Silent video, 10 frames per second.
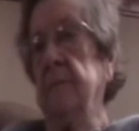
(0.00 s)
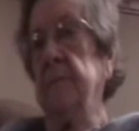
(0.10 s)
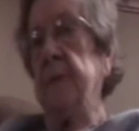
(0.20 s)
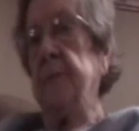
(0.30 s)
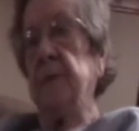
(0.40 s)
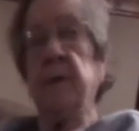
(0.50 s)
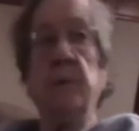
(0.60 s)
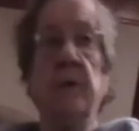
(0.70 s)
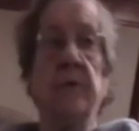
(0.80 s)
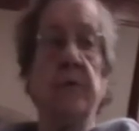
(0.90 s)
people that
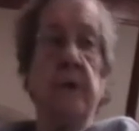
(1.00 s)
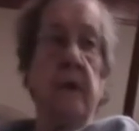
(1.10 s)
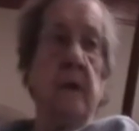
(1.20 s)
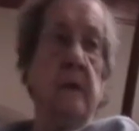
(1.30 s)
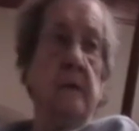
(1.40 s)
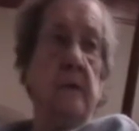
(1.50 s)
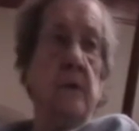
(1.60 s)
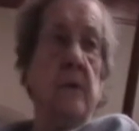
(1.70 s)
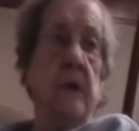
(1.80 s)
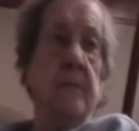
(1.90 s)
worked for the
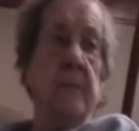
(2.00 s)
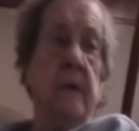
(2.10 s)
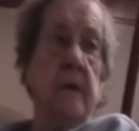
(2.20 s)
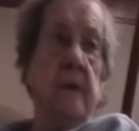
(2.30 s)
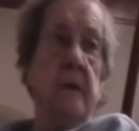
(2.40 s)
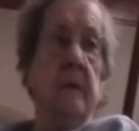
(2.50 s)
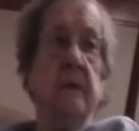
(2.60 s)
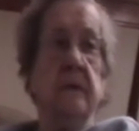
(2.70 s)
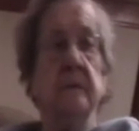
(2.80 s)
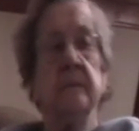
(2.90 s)
coal company
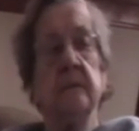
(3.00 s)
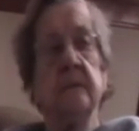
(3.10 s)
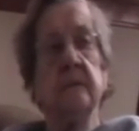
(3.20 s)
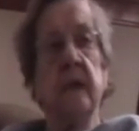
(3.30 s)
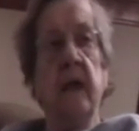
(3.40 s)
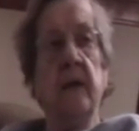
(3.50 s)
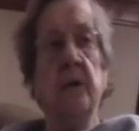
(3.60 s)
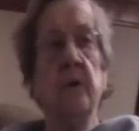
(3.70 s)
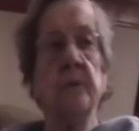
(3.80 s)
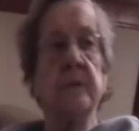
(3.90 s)
had
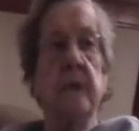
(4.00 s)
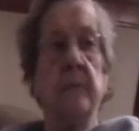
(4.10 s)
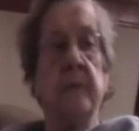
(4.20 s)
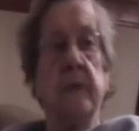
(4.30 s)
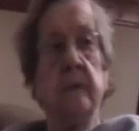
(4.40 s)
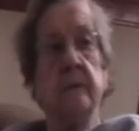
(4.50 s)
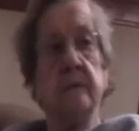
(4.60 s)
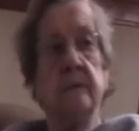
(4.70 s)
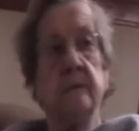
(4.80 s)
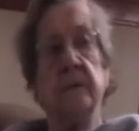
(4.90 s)
homes up there,
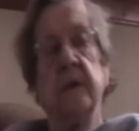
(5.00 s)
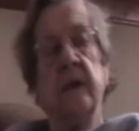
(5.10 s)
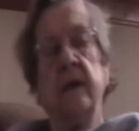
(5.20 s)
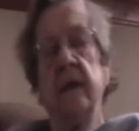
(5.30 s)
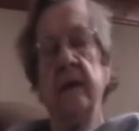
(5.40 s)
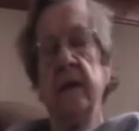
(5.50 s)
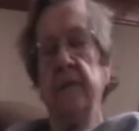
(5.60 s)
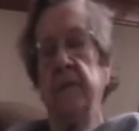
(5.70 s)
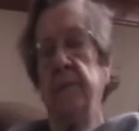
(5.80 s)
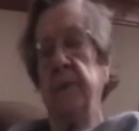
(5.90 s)
so they didn't
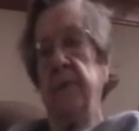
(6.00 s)
have to pay.